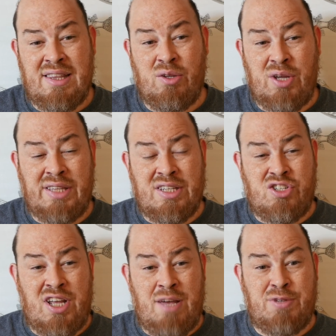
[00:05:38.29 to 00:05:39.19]
looking at the
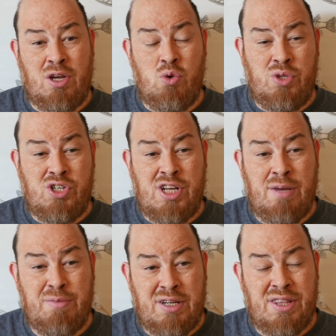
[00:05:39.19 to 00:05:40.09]
GM saying, ooh, the
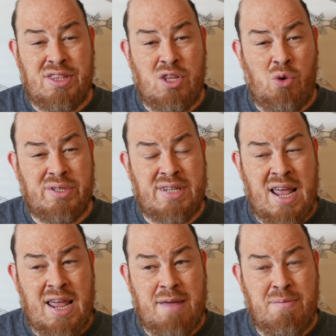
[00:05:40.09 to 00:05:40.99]
GM didn't know his
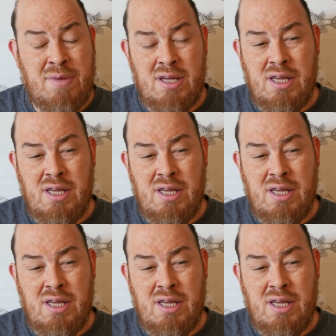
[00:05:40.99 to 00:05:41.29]
name.